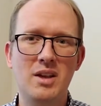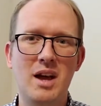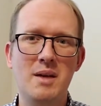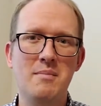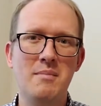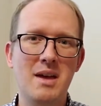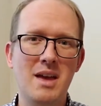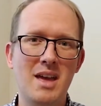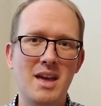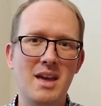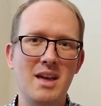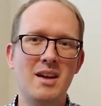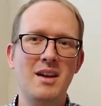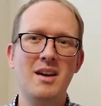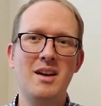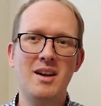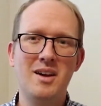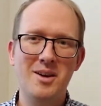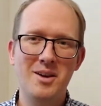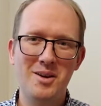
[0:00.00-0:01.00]
I may
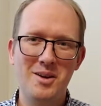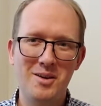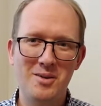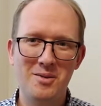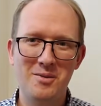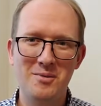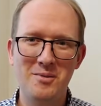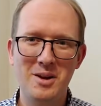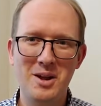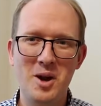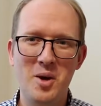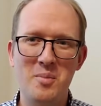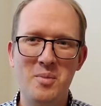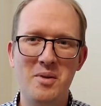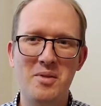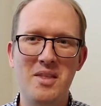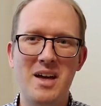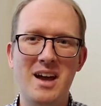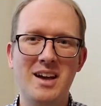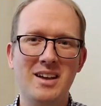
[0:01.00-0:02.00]

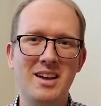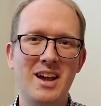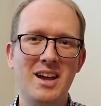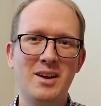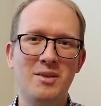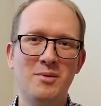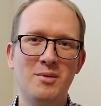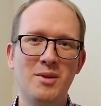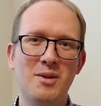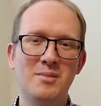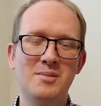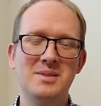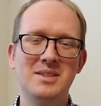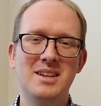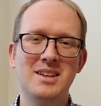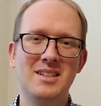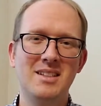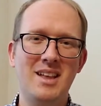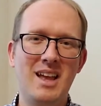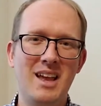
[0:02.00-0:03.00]
reopen that can of worms
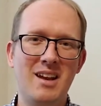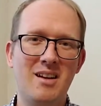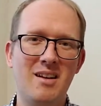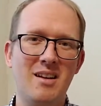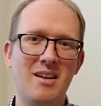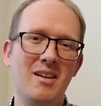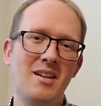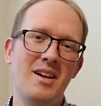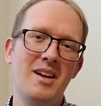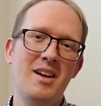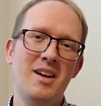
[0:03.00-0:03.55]
later,